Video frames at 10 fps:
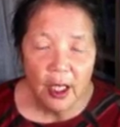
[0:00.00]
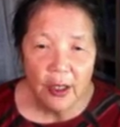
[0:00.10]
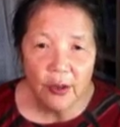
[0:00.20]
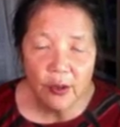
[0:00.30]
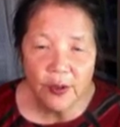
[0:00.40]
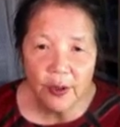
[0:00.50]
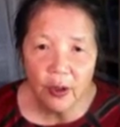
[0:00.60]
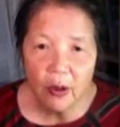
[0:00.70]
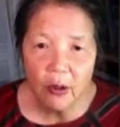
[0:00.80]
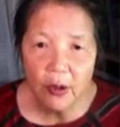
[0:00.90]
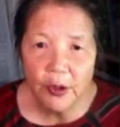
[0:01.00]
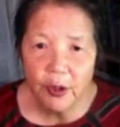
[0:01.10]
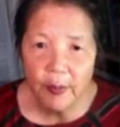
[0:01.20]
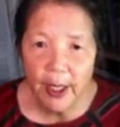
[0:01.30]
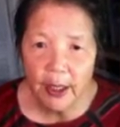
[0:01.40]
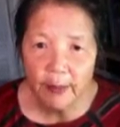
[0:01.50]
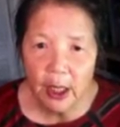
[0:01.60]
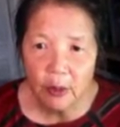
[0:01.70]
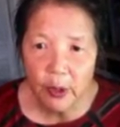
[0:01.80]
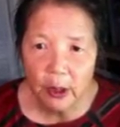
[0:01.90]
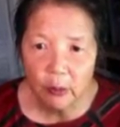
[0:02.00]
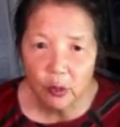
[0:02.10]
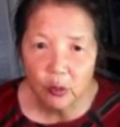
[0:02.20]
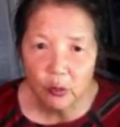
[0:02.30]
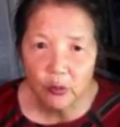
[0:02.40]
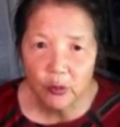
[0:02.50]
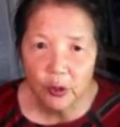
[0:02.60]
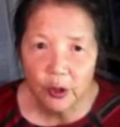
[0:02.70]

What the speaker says: those are all going to make the pinwheel move.